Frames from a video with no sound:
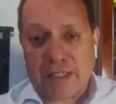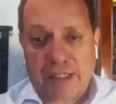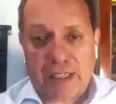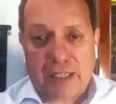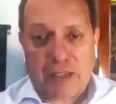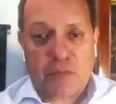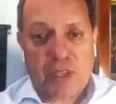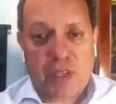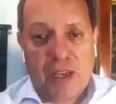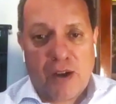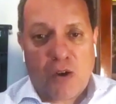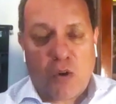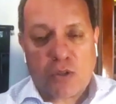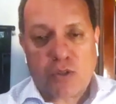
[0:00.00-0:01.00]
it
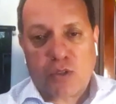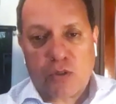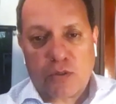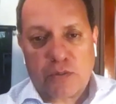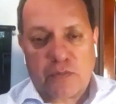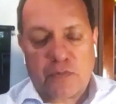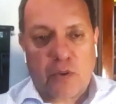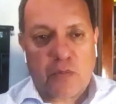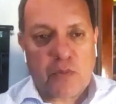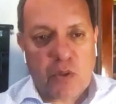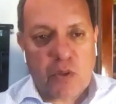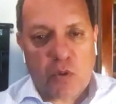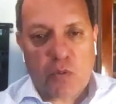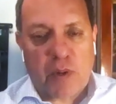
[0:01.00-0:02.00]
also from
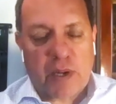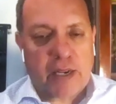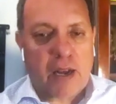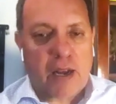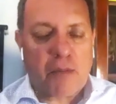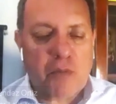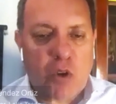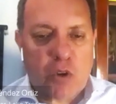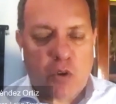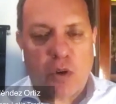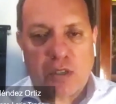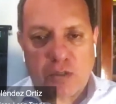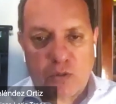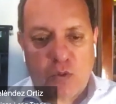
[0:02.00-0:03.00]
you, but I'm not
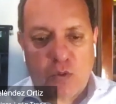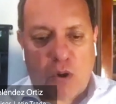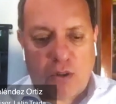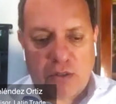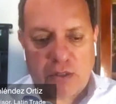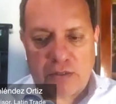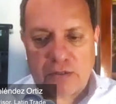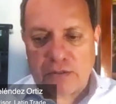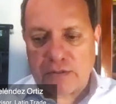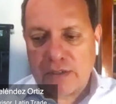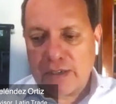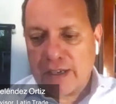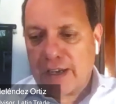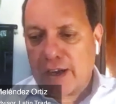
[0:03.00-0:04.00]
going to hold you
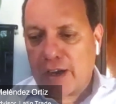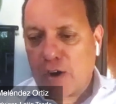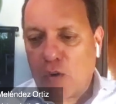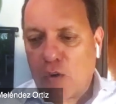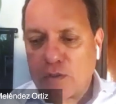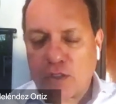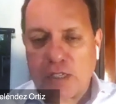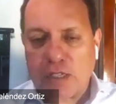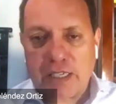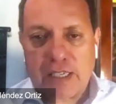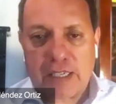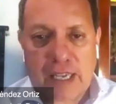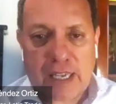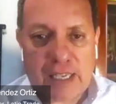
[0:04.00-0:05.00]

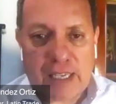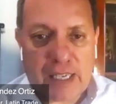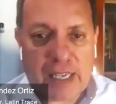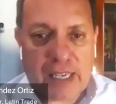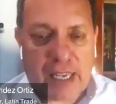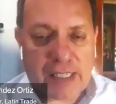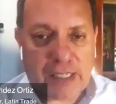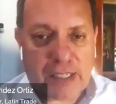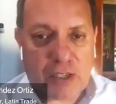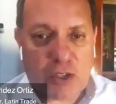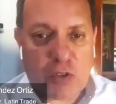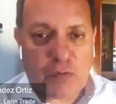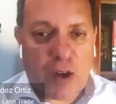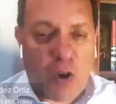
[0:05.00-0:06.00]
obviously as
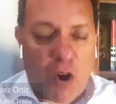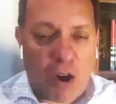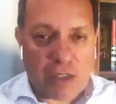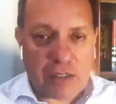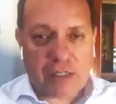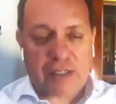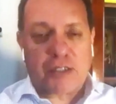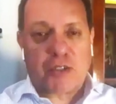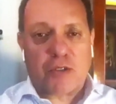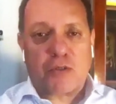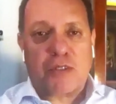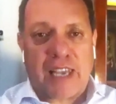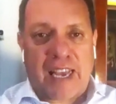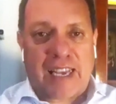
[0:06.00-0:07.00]
sort of a hostage
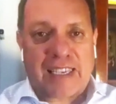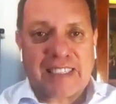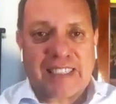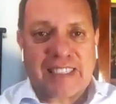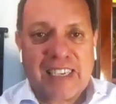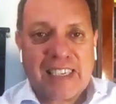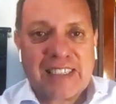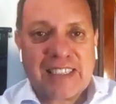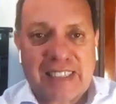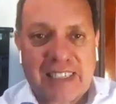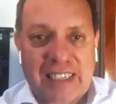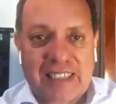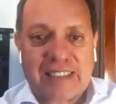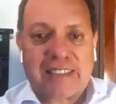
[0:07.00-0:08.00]
to
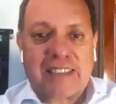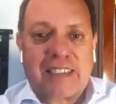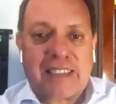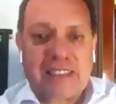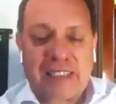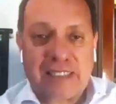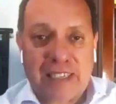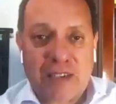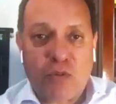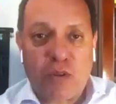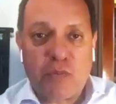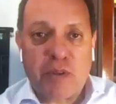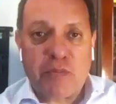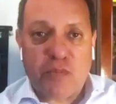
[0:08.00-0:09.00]
that there
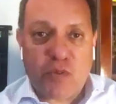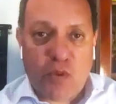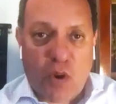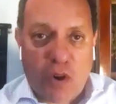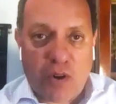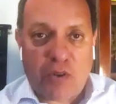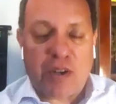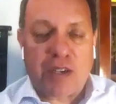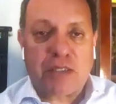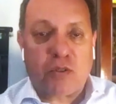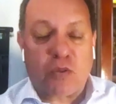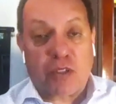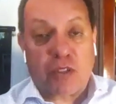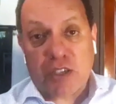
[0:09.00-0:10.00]
will be
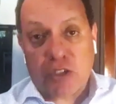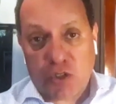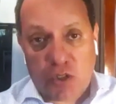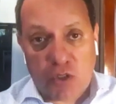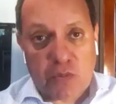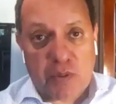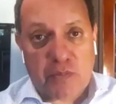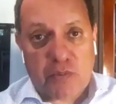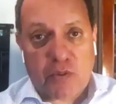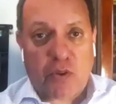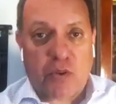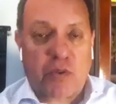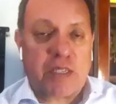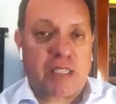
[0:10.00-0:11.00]
progress, or there should be
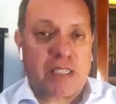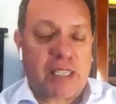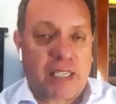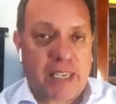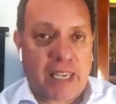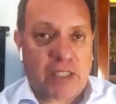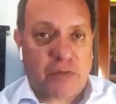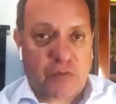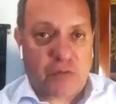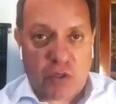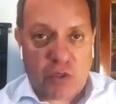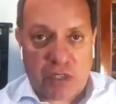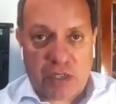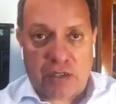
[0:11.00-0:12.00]
progress in the next few
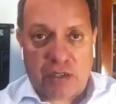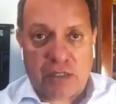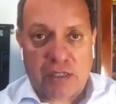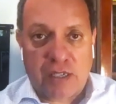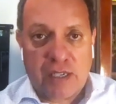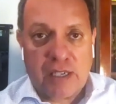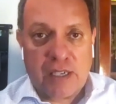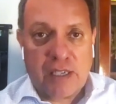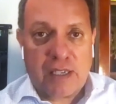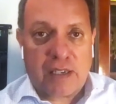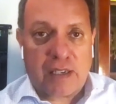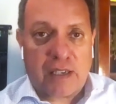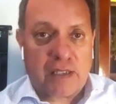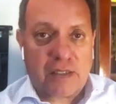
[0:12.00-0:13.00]
years,
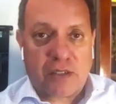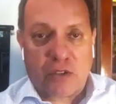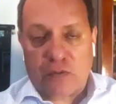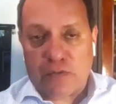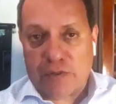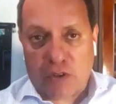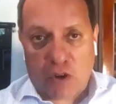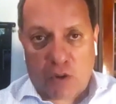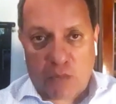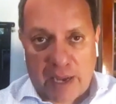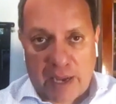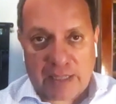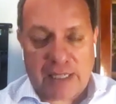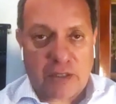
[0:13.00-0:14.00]
sort of
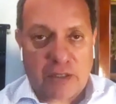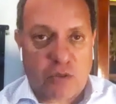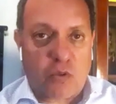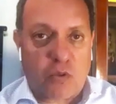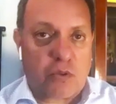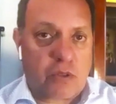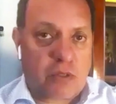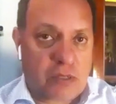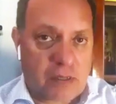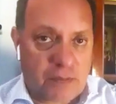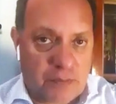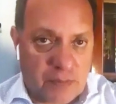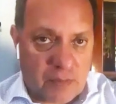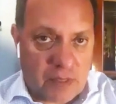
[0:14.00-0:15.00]
combating
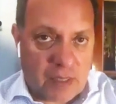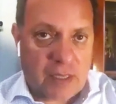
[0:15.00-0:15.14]
those